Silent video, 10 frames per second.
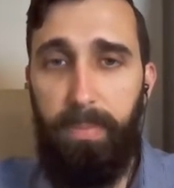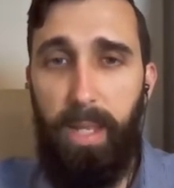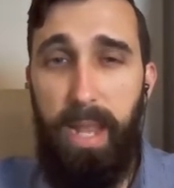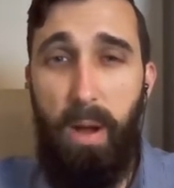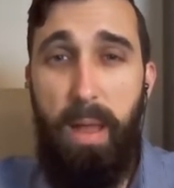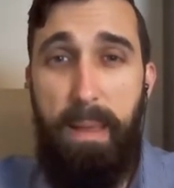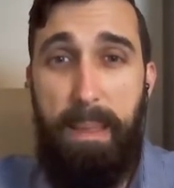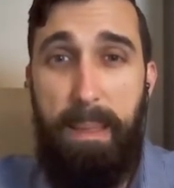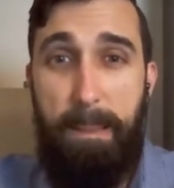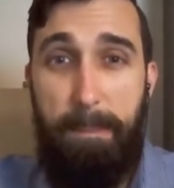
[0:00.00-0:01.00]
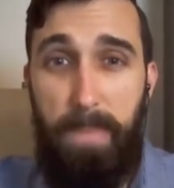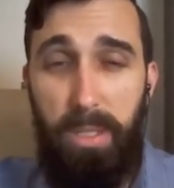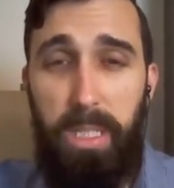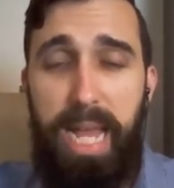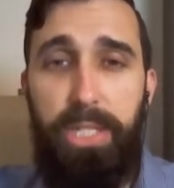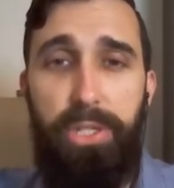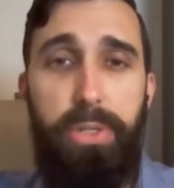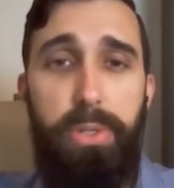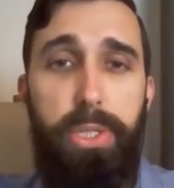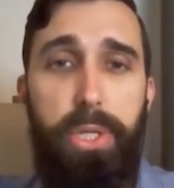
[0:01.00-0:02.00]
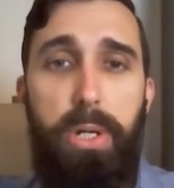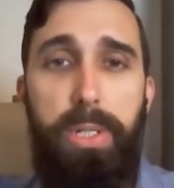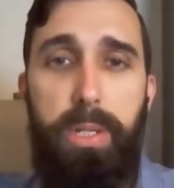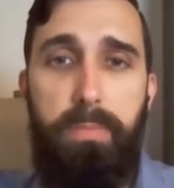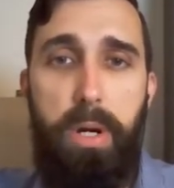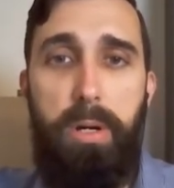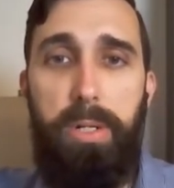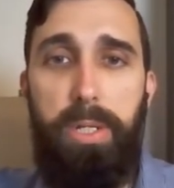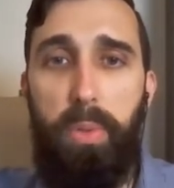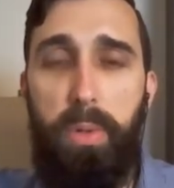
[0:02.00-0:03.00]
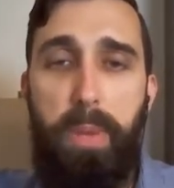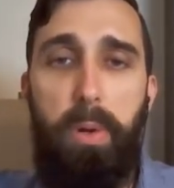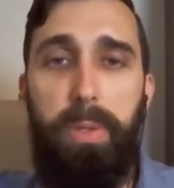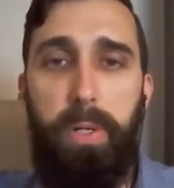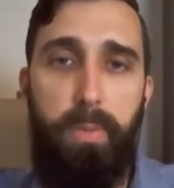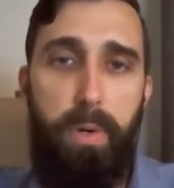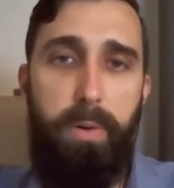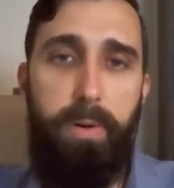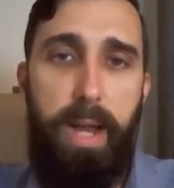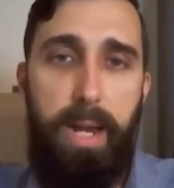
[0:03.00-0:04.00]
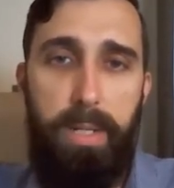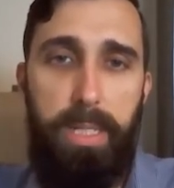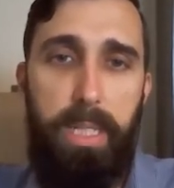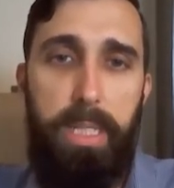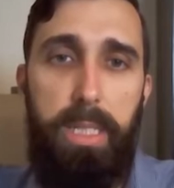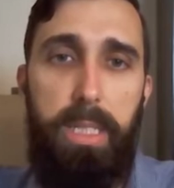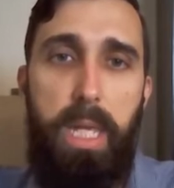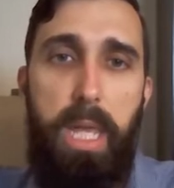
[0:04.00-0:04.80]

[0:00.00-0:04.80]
Now, those last two, SARS and MERS, were both coronaviruses.